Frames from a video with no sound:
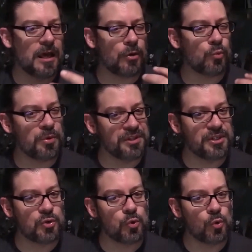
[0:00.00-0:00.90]
in a
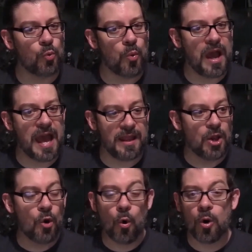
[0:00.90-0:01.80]
really cool way,
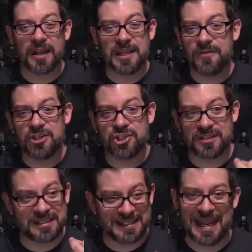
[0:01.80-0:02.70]
or even
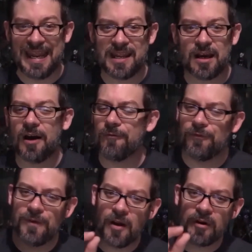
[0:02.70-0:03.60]
just take a
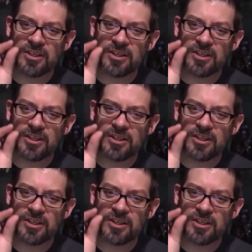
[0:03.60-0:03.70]
very